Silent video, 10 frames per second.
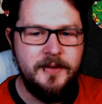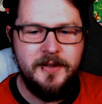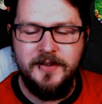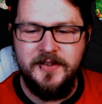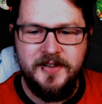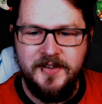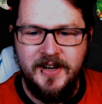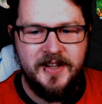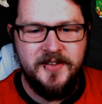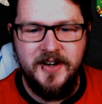Because, it's
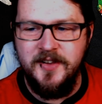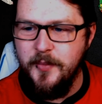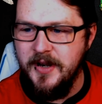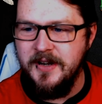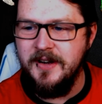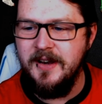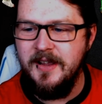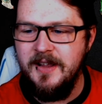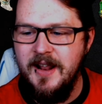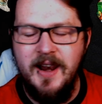like I said, it's been
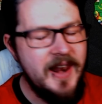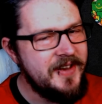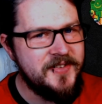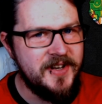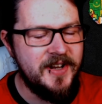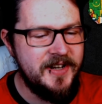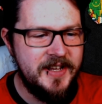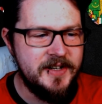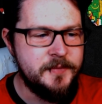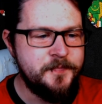less than ideal.